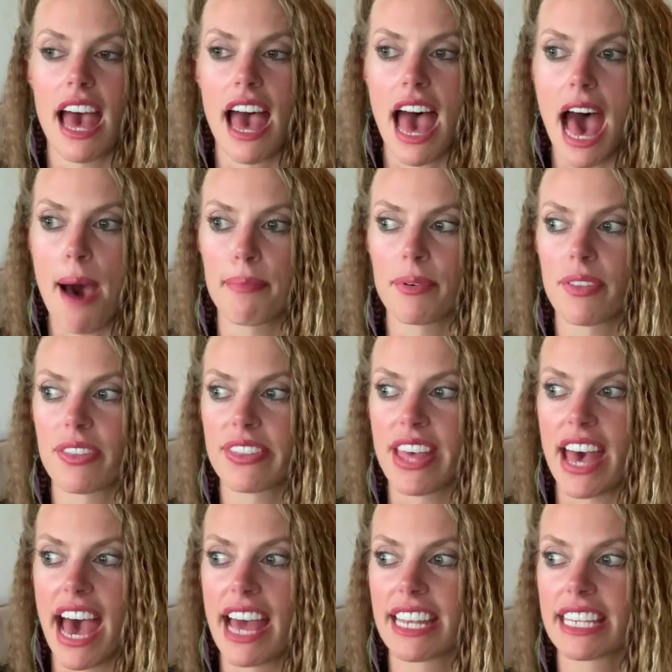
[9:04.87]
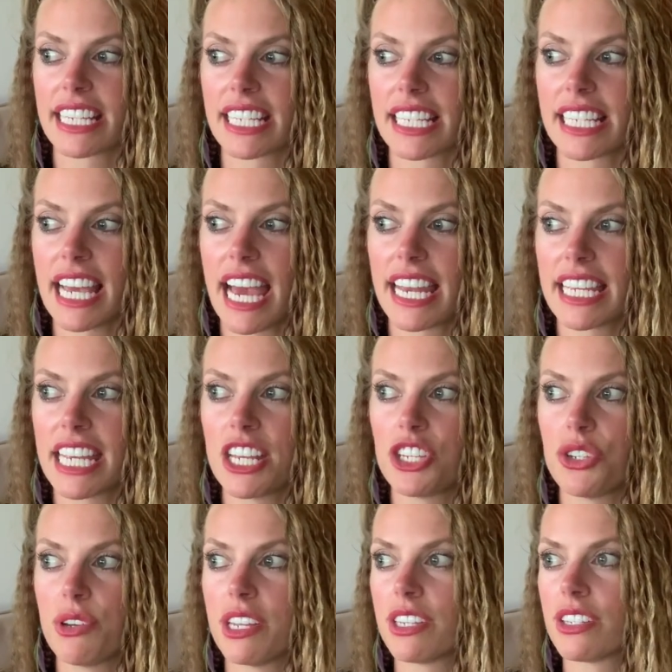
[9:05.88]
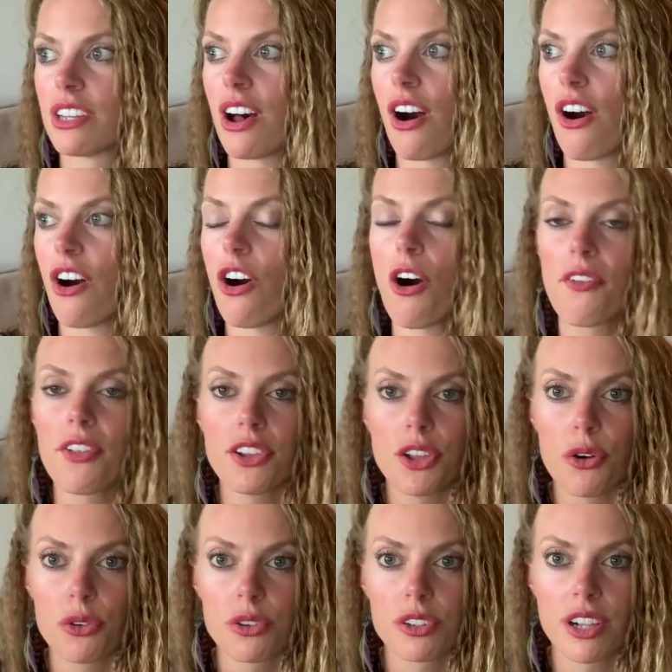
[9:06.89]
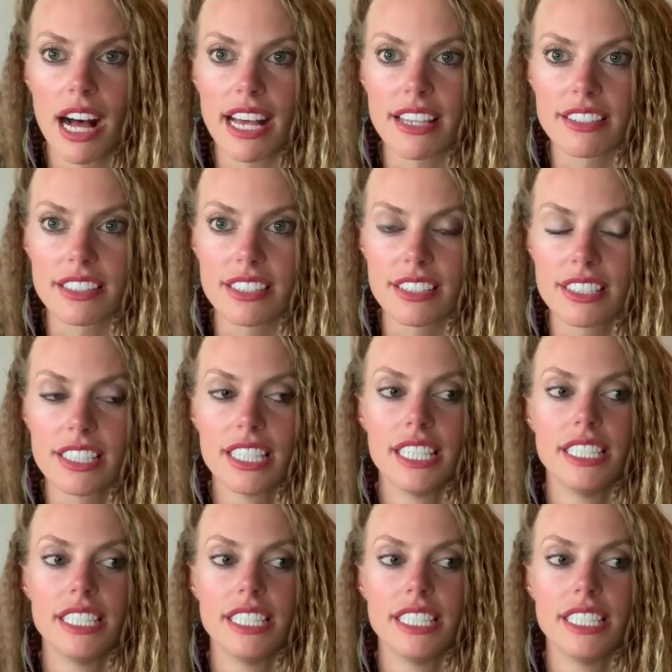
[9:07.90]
app that kind of gets you into all the local classes.